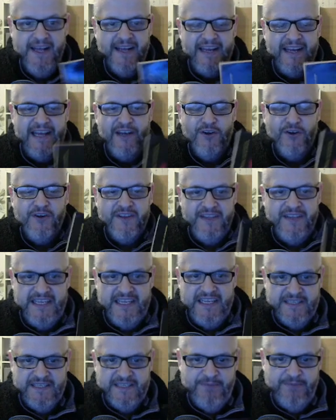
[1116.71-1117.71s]
Now look at
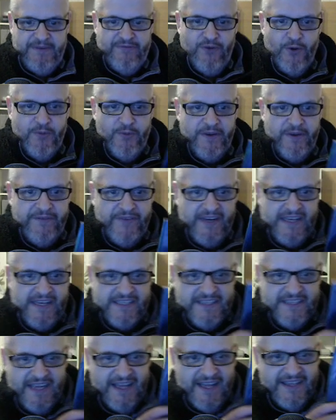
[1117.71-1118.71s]
this before we
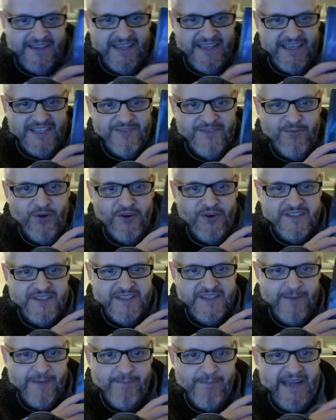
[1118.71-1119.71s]
finish. This was
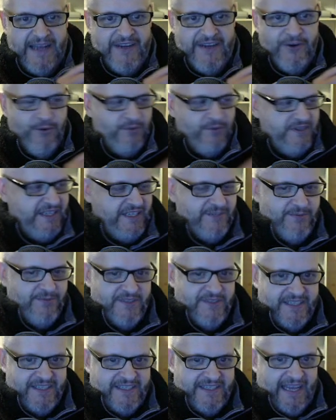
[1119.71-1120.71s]
the manual. This
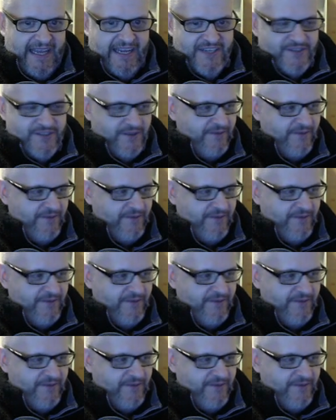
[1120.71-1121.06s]
was the days